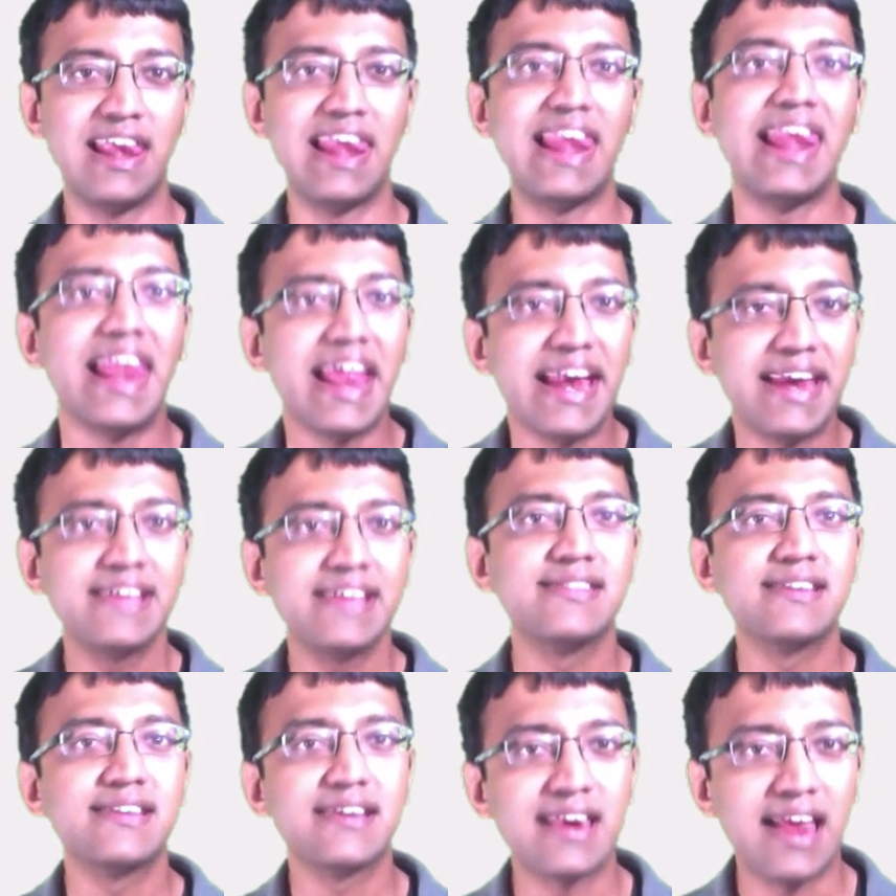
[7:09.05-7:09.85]

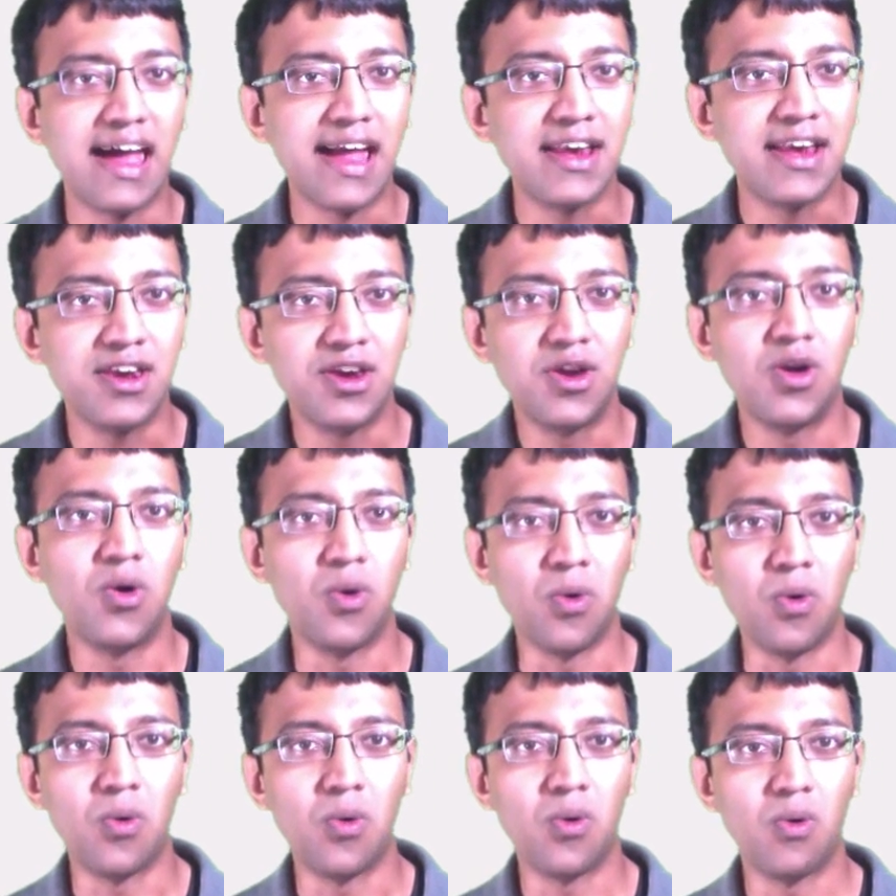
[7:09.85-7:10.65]
letting the client
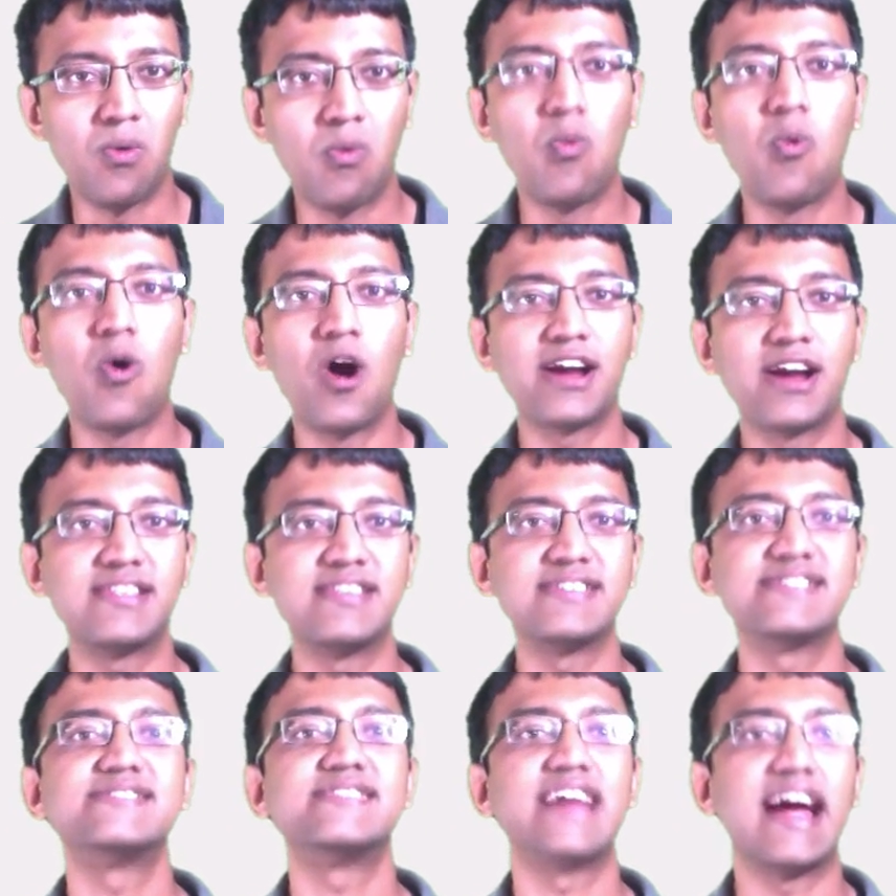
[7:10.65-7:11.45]
know what
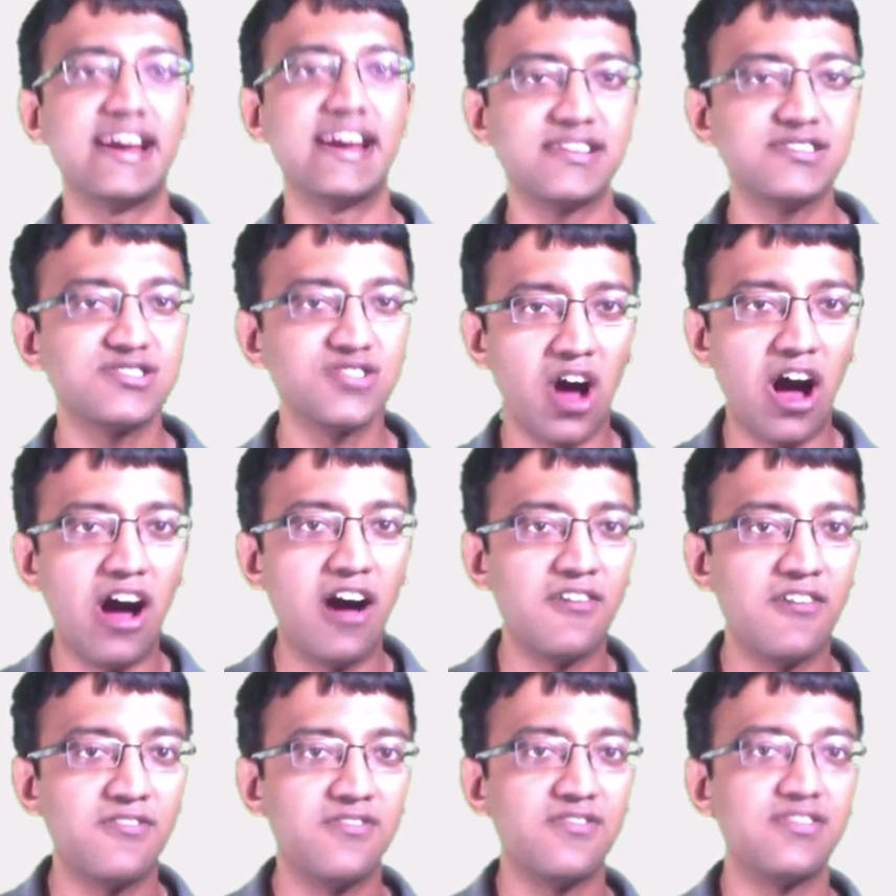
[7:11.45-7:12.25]
the status
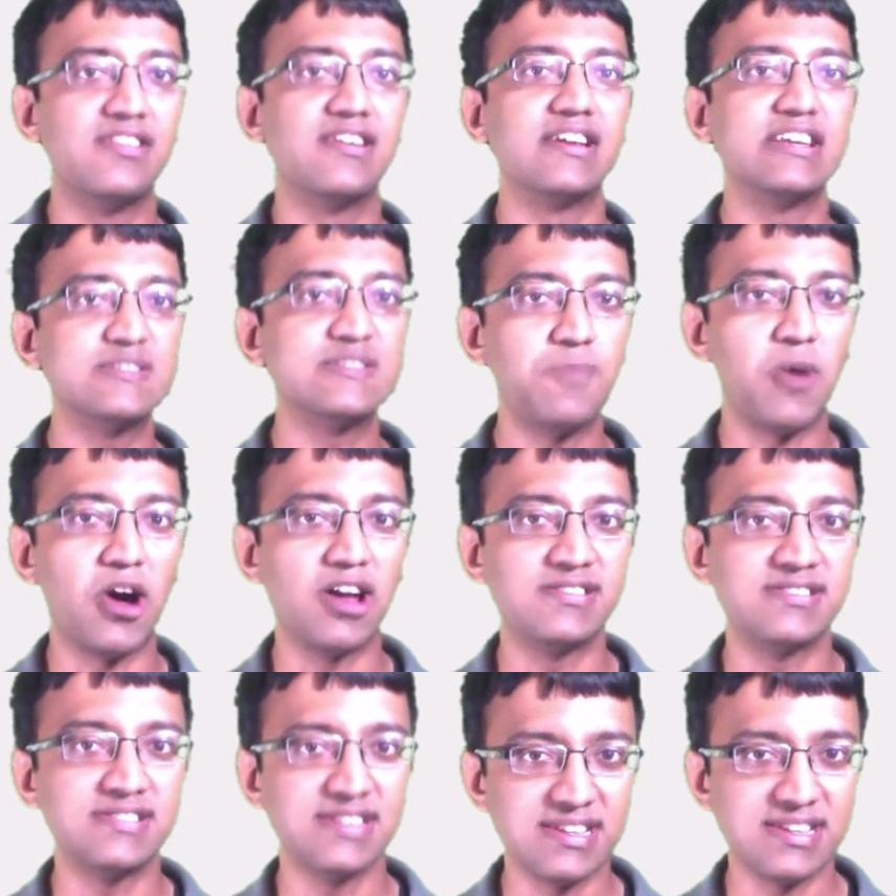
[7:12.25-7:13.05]
of the
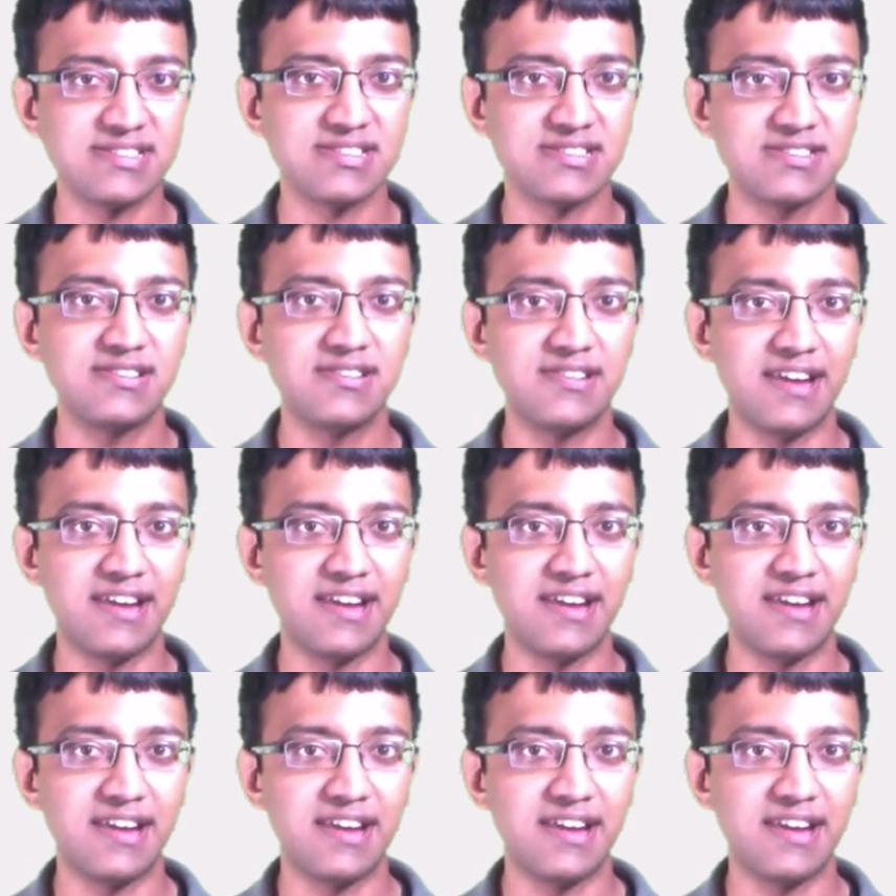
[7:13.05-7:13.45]
response is,